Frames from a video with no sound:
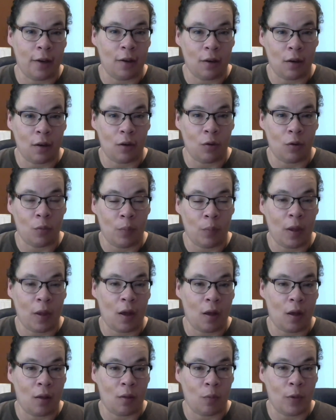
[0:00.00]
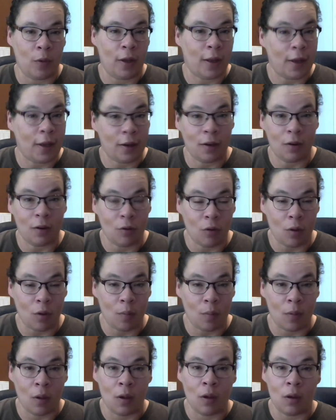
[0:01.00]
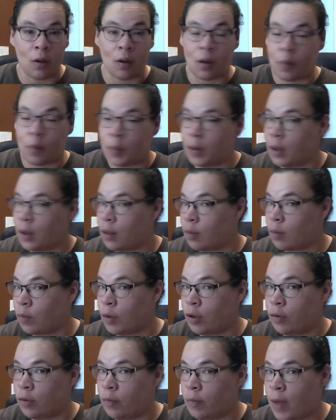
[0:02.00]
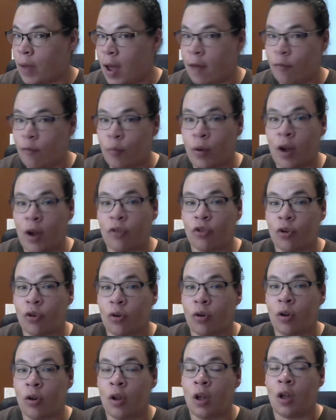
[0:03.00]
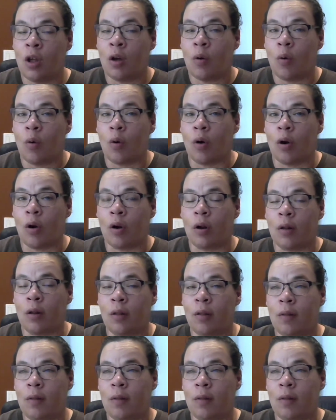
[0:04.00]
to do because we like to do them, not because we have pressure or